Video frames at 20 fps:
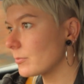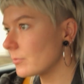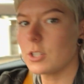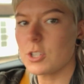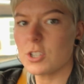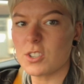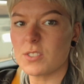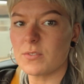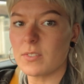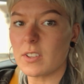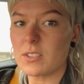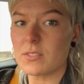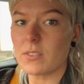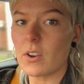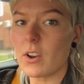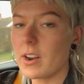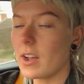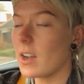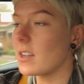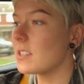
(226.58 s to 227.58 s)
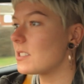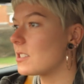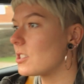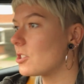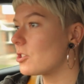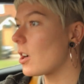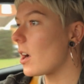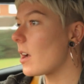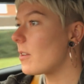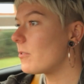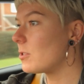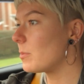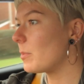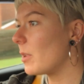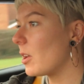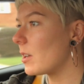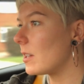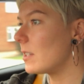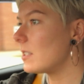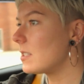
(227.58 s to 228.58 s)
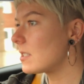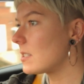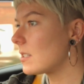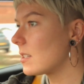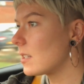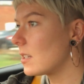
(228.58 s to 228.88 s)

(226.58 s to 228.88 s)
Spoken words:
It just feels very nice to drive, to be honest.